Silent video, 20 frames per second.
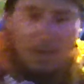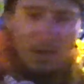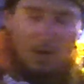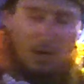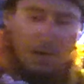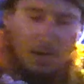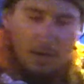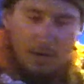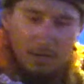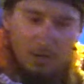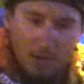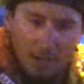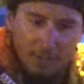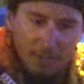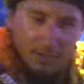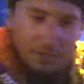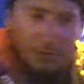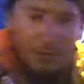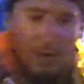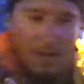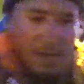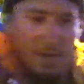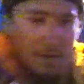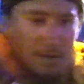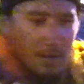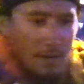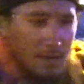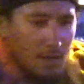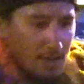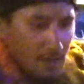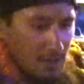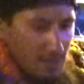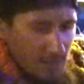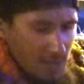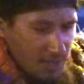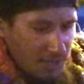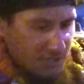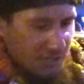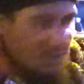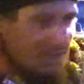uh, consecrating each